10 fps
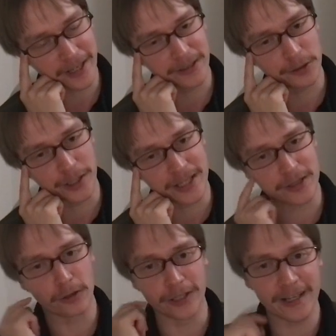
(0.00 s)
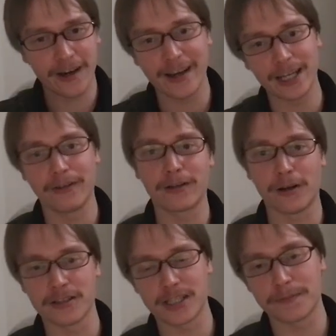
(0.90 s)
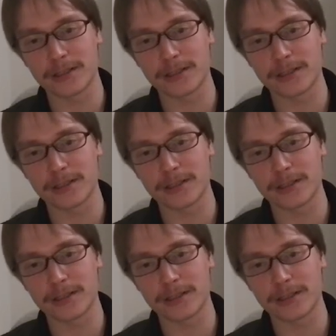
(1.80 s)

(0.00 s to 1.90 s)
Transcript: territory, that's already a high-level concept,